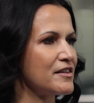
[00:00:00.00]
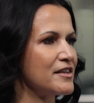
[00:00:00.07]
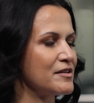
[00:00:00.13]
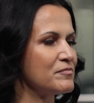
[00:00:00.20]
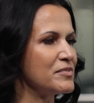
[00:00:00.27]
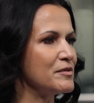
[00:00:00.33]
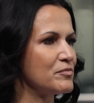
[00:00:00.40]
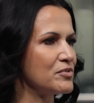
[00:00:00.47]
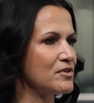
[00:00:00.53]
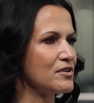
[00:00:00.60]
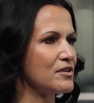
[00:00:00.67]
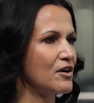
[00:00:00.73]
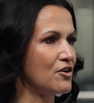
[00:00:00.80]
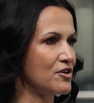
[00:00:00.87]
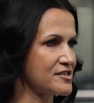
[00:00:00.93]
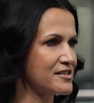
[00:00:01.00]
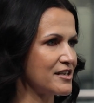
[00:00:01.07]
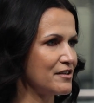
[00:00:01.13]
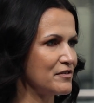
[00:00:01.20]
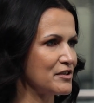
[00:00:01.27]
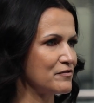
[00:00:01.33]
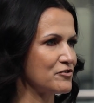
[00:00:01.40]
that people are
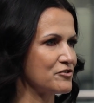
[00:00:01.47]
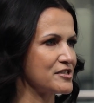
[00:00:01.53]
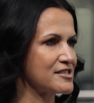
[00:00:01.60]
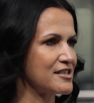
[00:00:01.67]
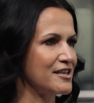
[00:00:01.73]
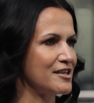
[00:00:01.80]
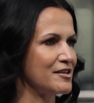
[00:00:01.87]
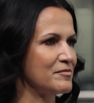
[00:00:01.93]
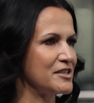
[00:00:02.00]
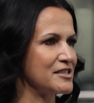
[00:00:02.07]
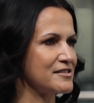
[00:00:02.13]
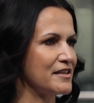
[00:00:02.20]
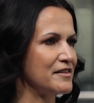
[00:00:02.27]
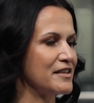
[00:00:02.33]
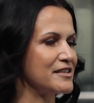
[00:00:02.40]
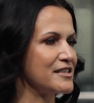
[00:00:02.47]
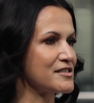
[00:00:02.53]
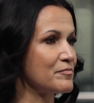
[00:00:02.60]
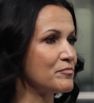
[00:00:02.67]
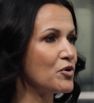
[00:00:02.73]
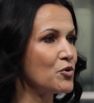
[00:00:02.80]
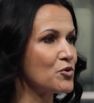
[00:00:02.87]
saving for retirement and that there's
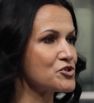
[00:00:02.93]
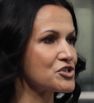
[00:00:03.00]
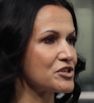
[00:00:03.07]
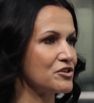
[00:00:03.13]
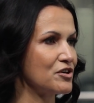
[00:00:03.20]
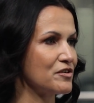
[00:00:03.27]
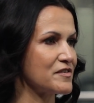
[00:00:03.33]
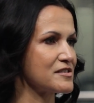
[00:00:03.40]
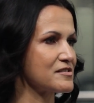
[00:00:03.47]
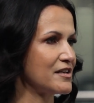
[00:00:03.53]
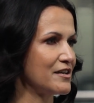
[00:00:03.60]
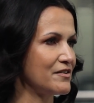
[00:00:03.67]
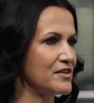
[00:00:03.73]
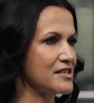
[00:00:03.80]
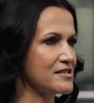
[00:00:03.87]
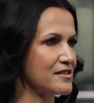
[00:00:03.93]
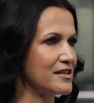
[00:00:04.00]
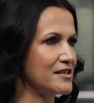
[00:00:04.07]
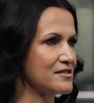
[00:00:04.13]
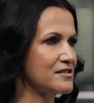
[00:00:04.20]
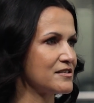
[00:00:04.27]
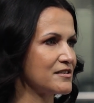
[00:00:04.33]
a portion of the savings
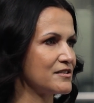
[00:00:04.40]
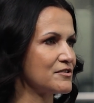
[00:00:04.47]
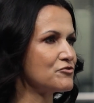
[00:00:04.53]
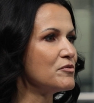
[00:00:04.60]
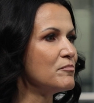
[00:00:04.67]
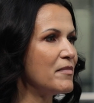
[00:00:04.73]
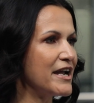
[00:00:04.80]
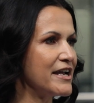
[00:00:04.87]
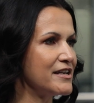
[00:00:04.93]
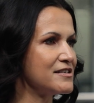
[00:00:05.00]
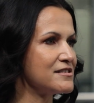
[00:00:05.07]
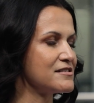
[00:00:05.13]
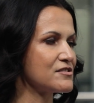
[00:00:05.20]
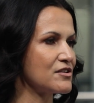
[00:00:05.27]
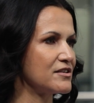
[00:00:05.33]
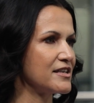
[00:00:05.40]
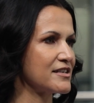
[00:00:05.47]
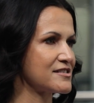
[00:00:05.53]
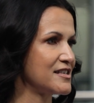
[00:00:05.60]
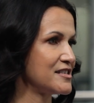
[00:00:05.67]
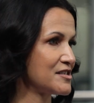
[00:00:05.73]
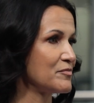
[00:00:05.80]
that remains
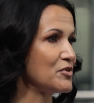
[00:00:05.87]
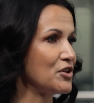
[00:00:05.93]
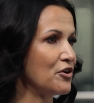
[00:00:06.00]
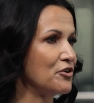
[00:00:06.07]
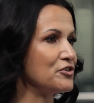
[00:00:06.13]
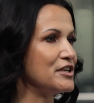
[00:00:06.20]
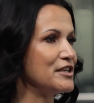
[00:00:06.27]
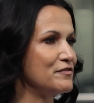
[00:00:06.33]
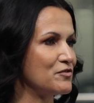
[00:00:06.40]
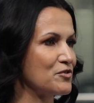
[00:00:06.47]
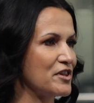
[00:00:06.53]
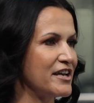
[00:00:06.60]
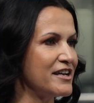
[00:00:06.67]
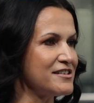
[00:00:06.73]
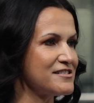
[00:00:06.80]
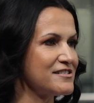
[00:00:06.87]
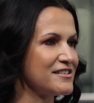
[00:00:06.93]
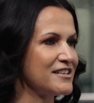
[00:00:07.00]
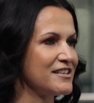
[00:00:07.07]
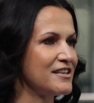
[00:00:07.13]
accessible only for that.